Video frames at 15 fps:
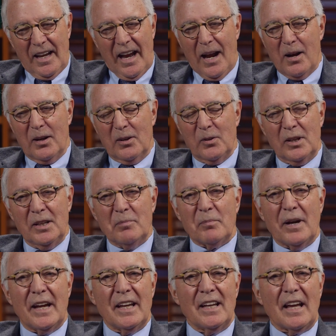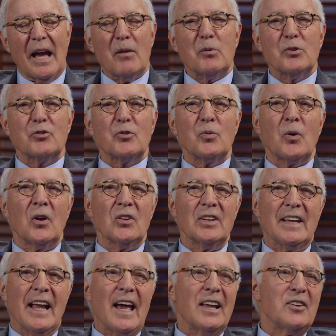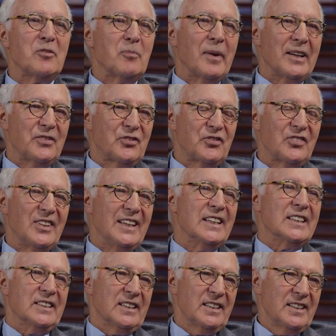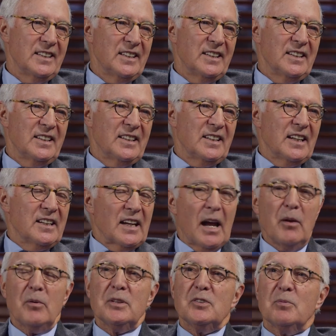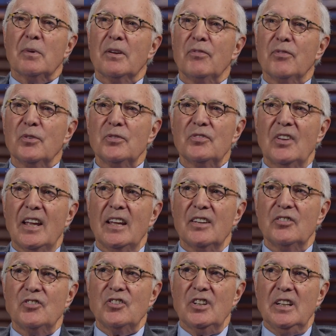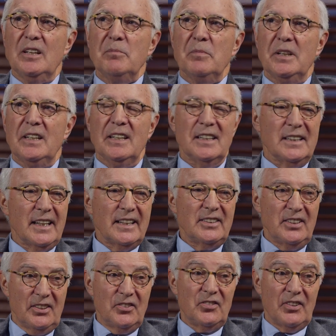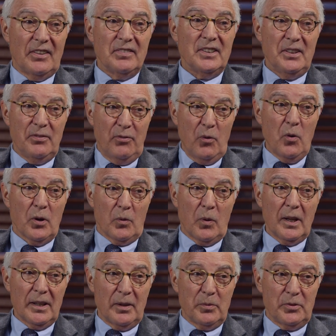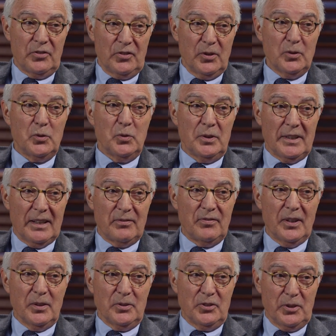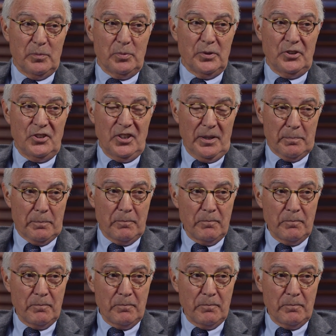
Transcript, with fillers: I, in my, I was crawling out of my skin uh -huh. I went to my first ASGE meeting in 1974 while I, I was still doing that fellowship okay. with Jim.